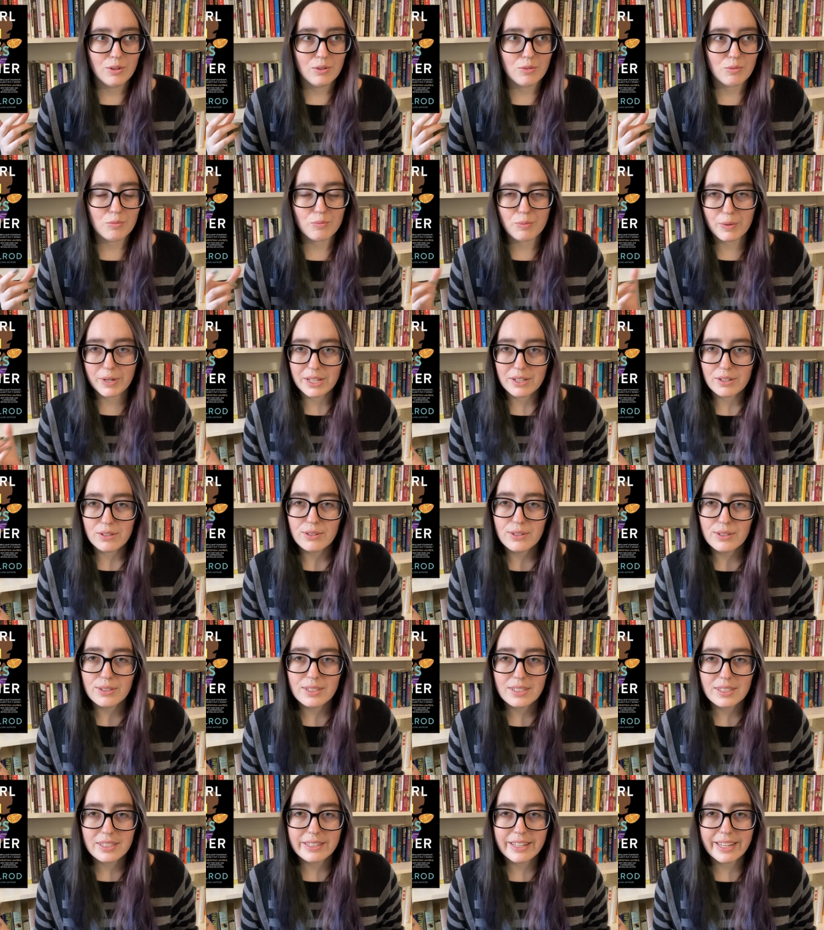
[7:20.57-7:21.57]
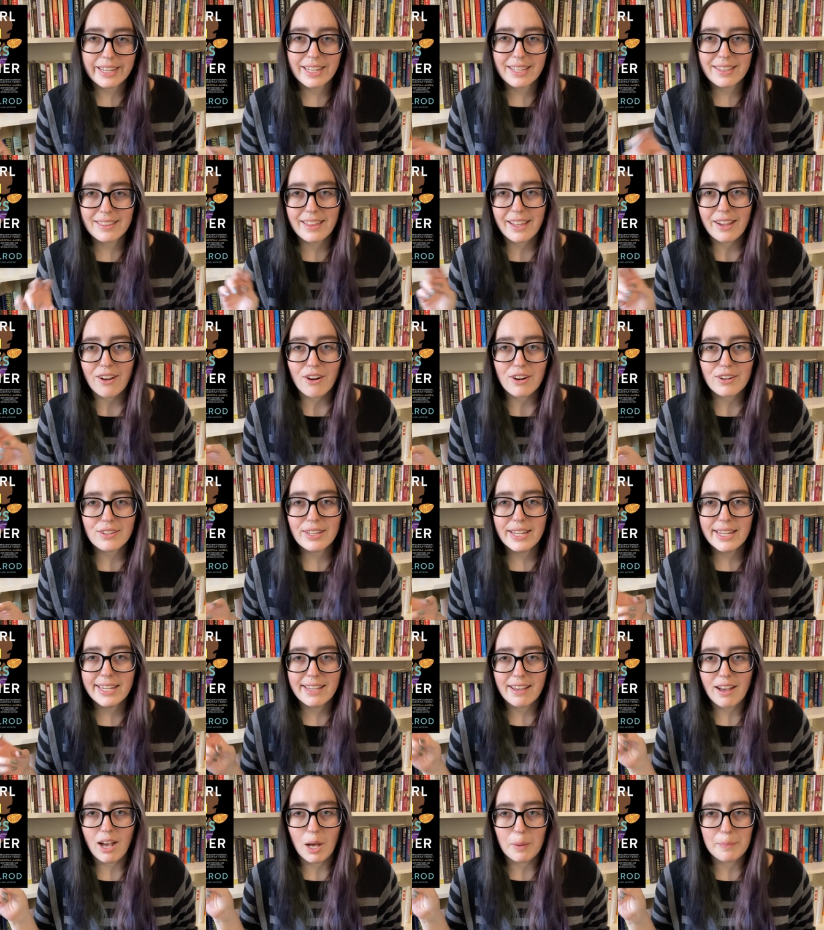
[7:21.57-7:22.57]
real like they are
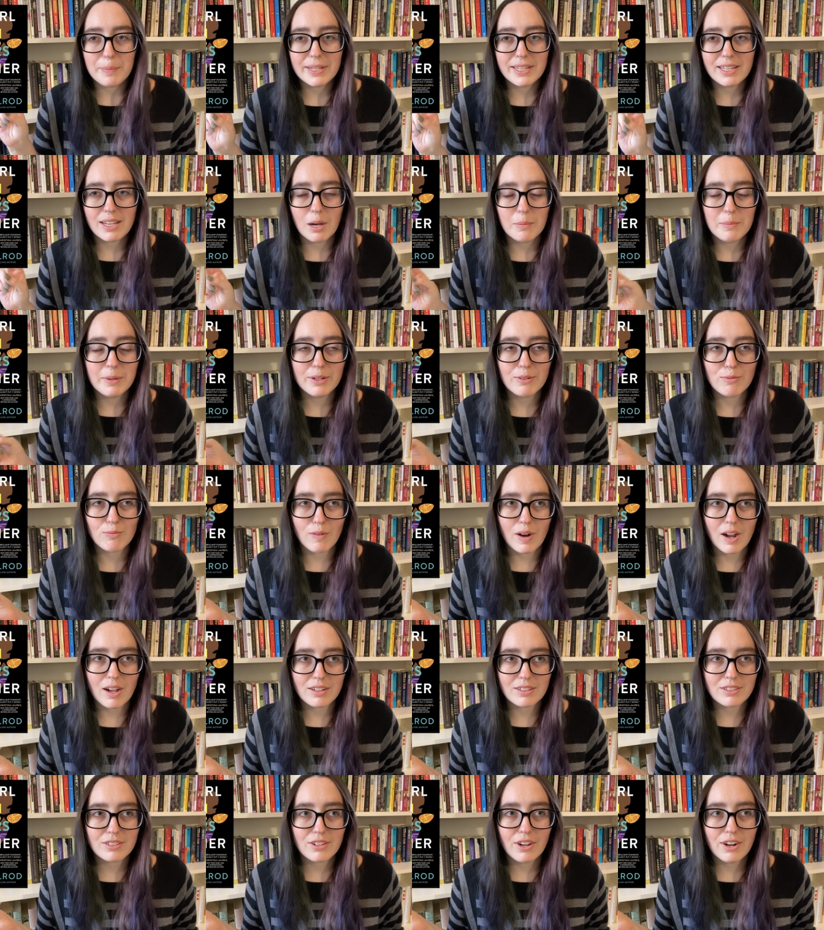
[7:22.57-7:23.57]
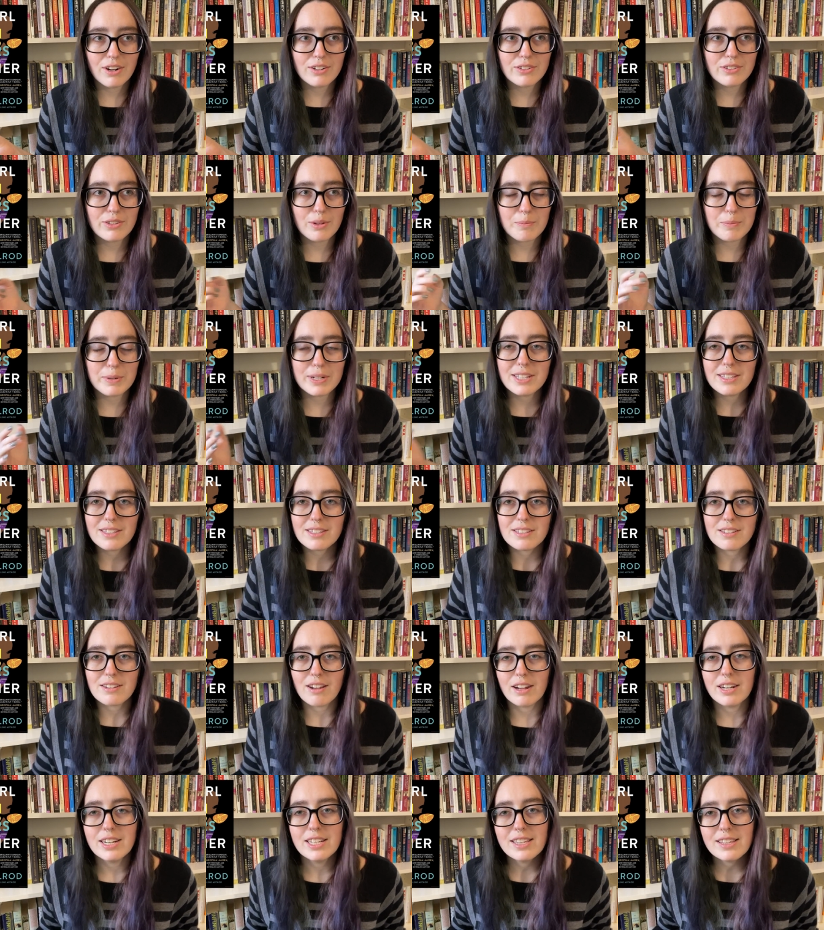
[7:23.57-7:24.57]
like up and coming rock stars but it's
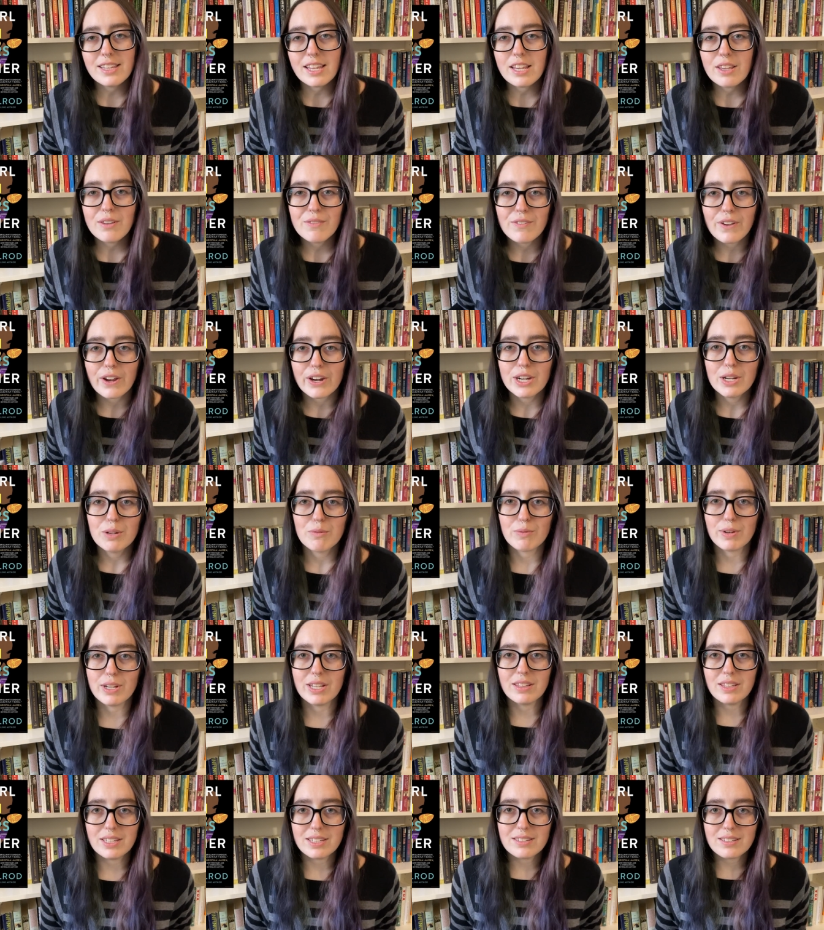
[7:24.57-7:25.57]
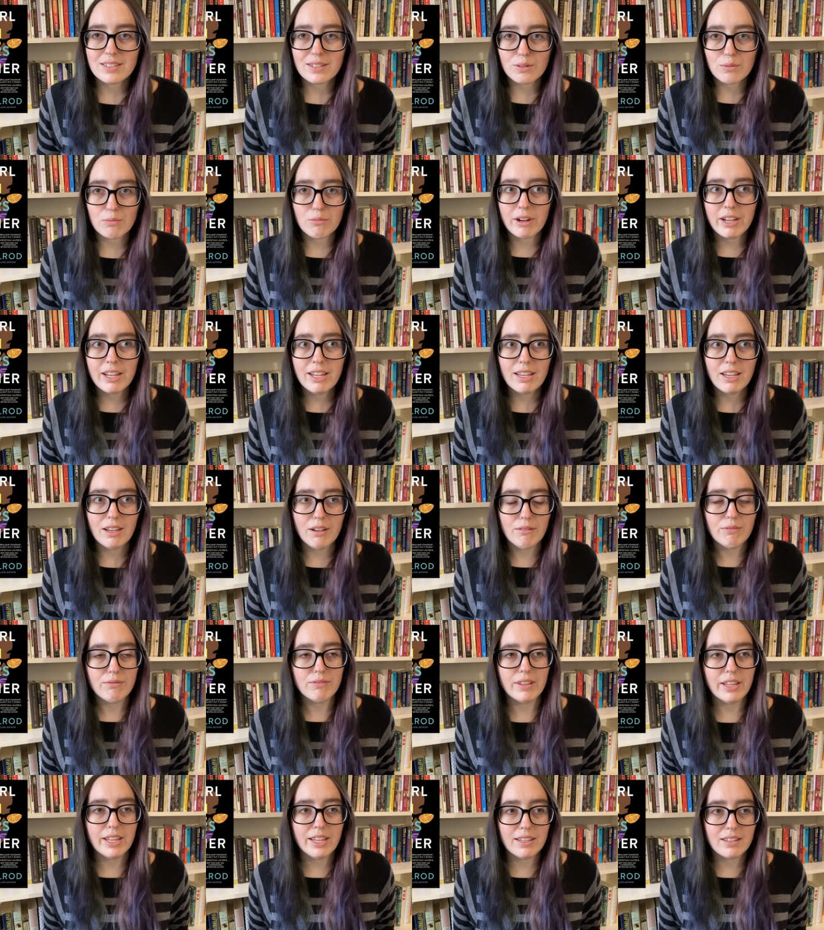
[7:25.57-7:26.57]
done in like a very realistic way
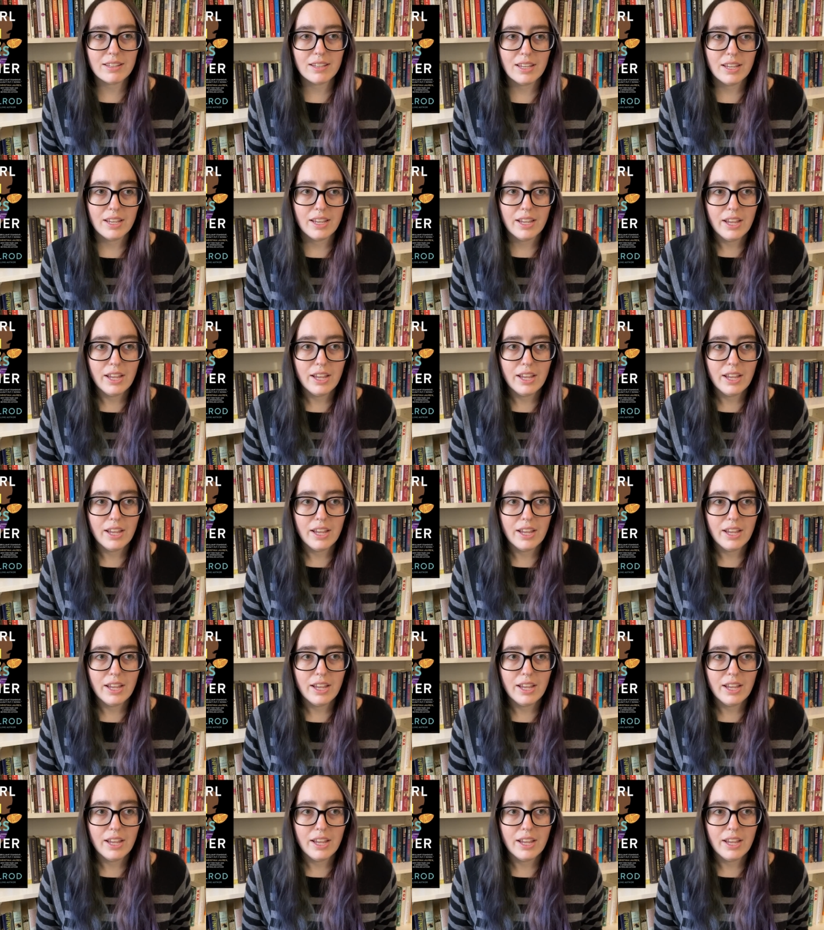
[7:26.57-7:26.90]
of like